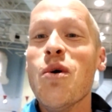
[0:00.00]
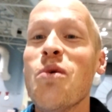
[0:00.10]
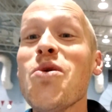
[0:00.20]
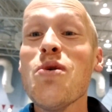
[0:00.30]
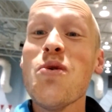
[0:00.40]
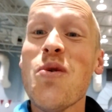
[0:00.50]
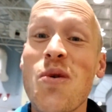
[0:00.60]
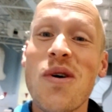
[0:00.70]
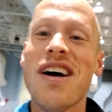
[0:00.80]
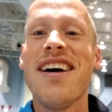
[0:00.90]

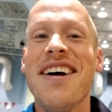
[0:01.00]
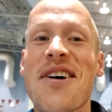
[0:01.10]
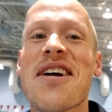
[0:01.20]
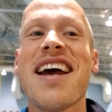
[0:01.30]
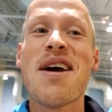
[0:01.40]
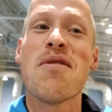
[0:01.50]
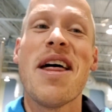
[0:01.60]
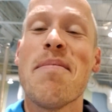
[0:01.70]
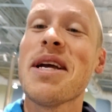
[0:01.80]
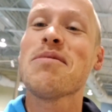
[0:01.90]
Woo! Okay, well
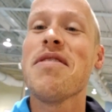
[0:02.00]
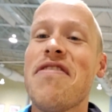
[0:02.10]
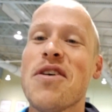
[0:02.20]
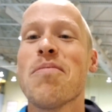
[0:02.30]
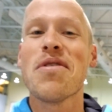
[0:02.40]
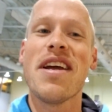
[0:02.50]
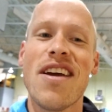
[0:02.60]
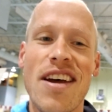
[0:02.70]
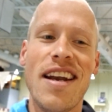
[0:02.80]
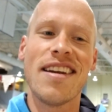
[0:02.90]
that makes me feel pretty good.